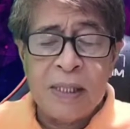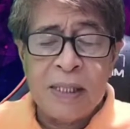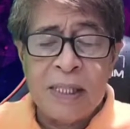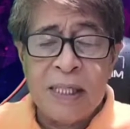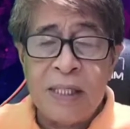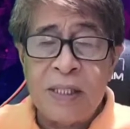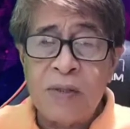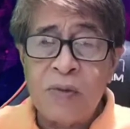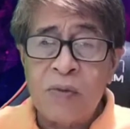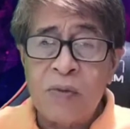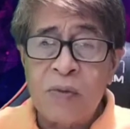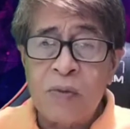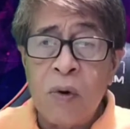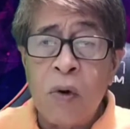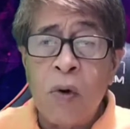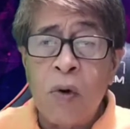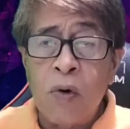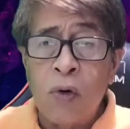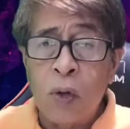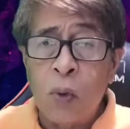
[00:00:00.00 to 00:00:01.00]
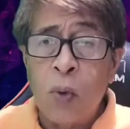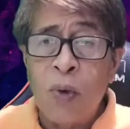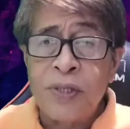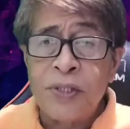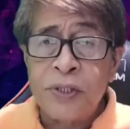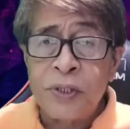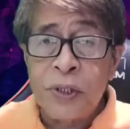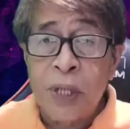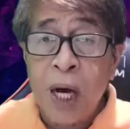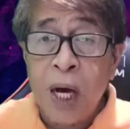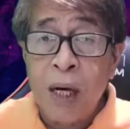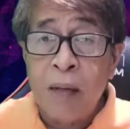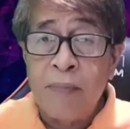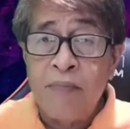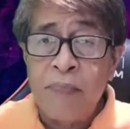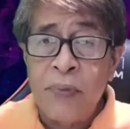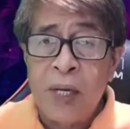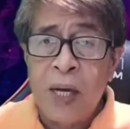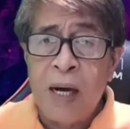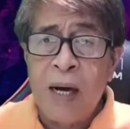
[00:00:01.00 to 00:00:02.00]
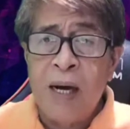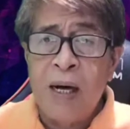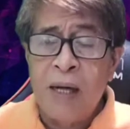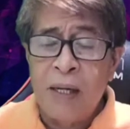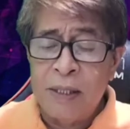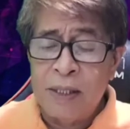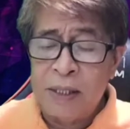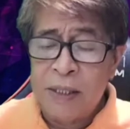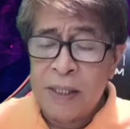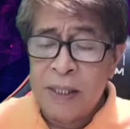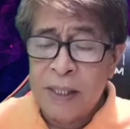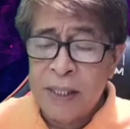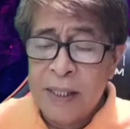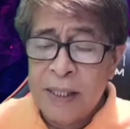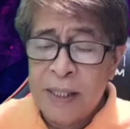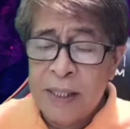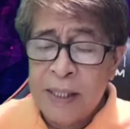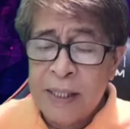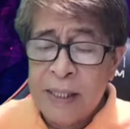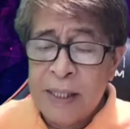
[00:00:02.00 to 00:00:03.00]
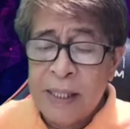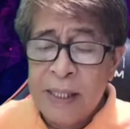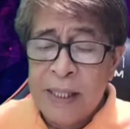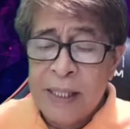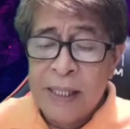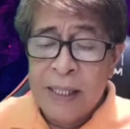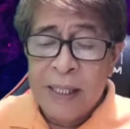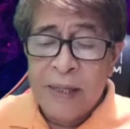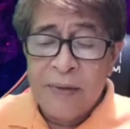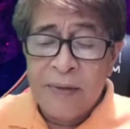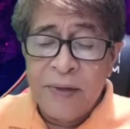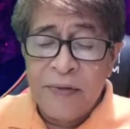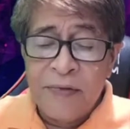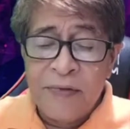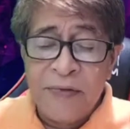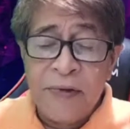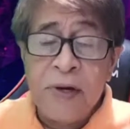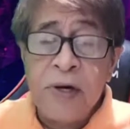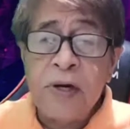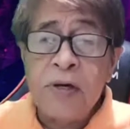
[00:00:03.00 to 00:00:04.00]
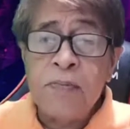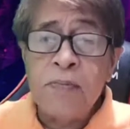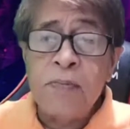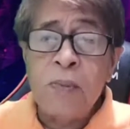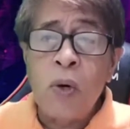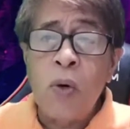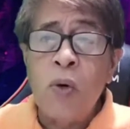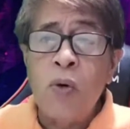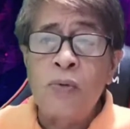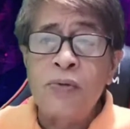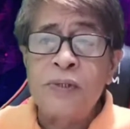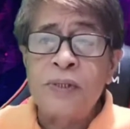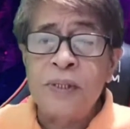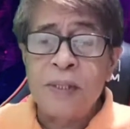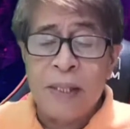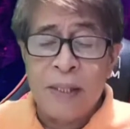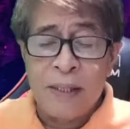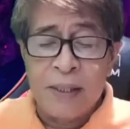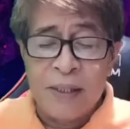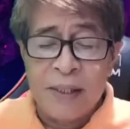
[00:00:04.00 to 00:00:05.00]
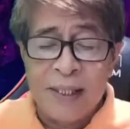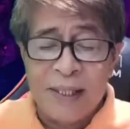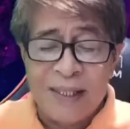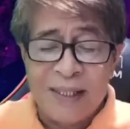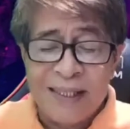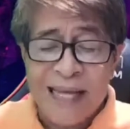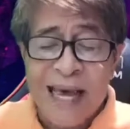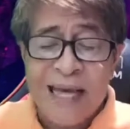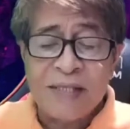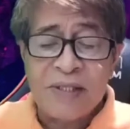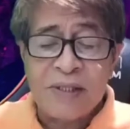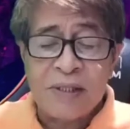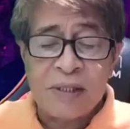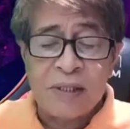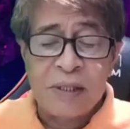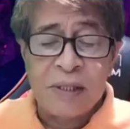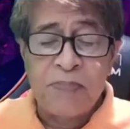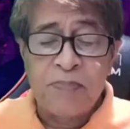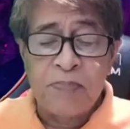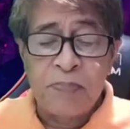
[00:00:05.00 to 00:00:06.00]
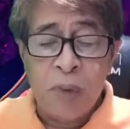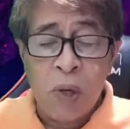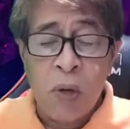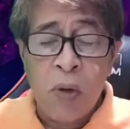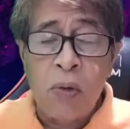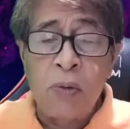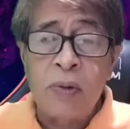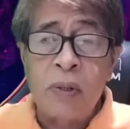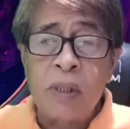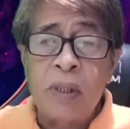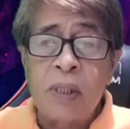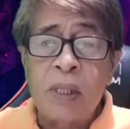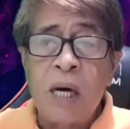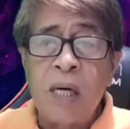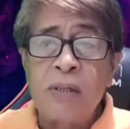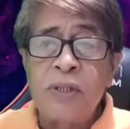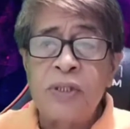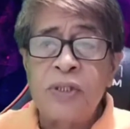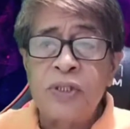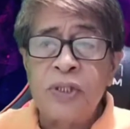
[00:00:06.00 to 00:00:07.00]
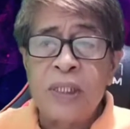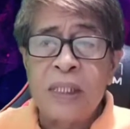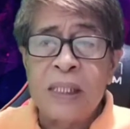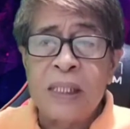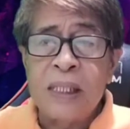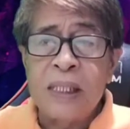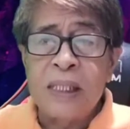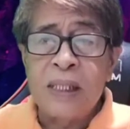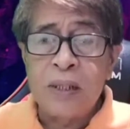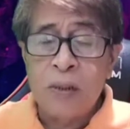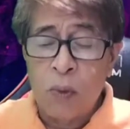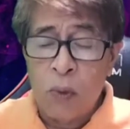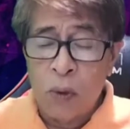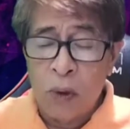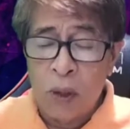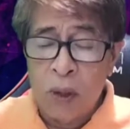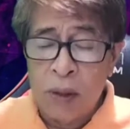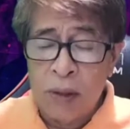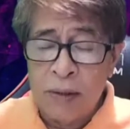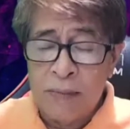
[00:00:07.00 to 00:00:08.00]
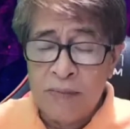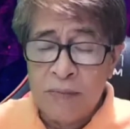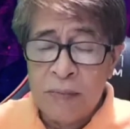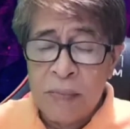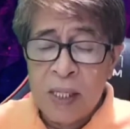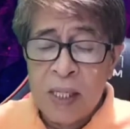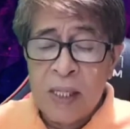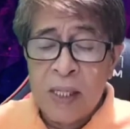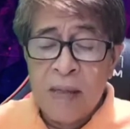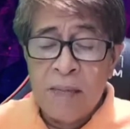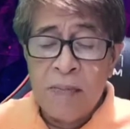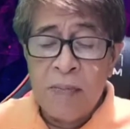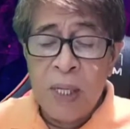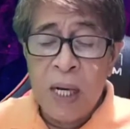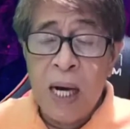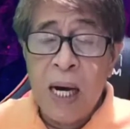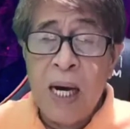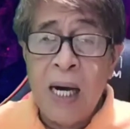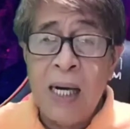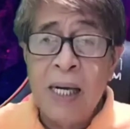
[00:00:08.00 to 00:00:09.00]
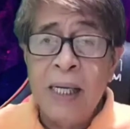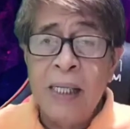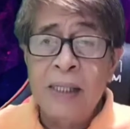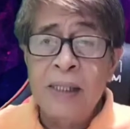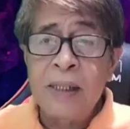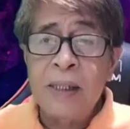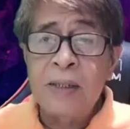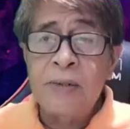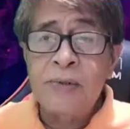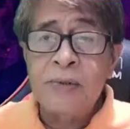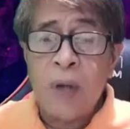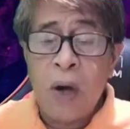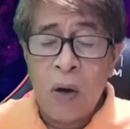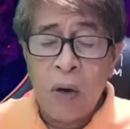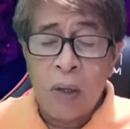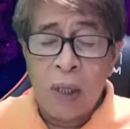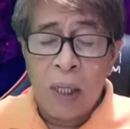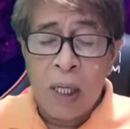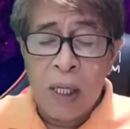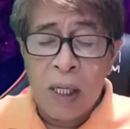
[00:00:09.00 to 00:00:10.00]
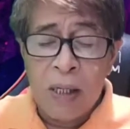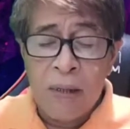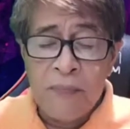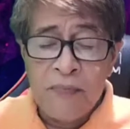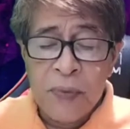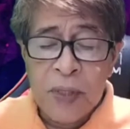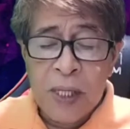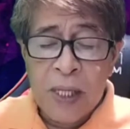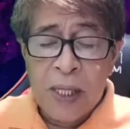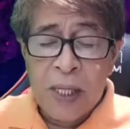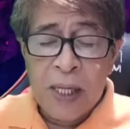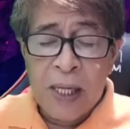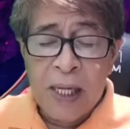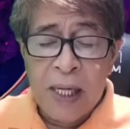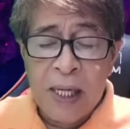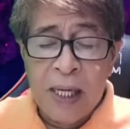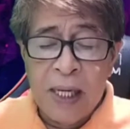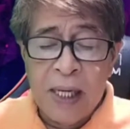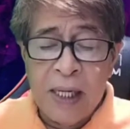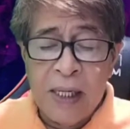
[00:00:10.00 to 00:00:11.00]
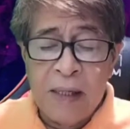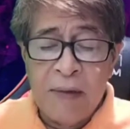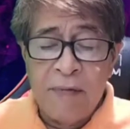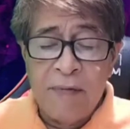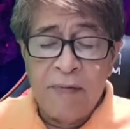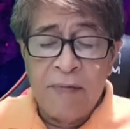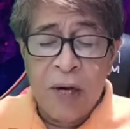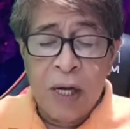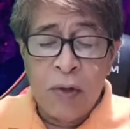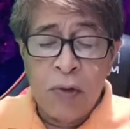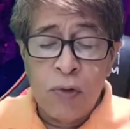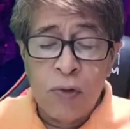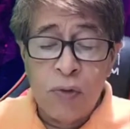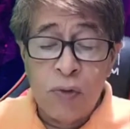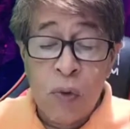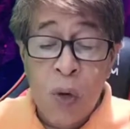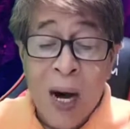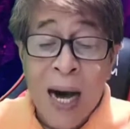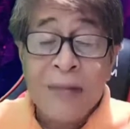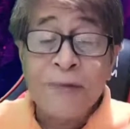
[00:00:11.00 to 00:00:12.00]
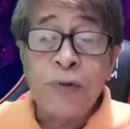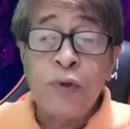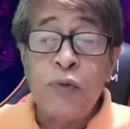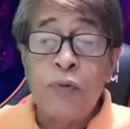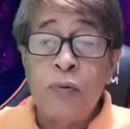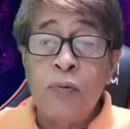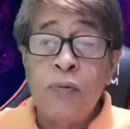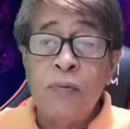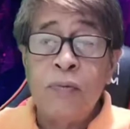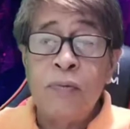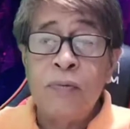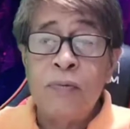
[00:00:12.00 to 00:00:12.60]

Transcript: is, or it was dubbed as, the third most disaster-prone country in the world, behind Tonga and Vanuatu.